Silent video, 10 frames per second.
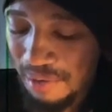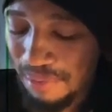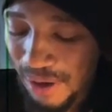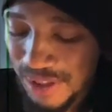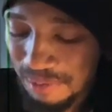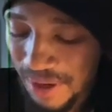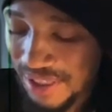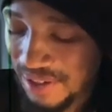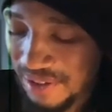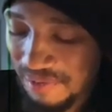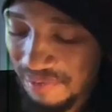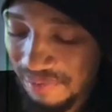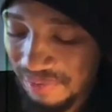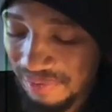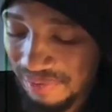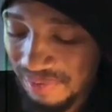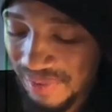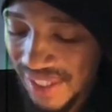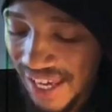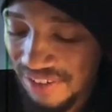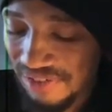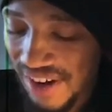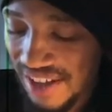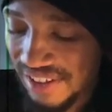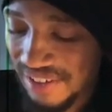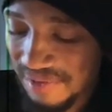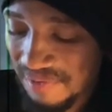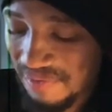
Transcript: Mark's mother and father,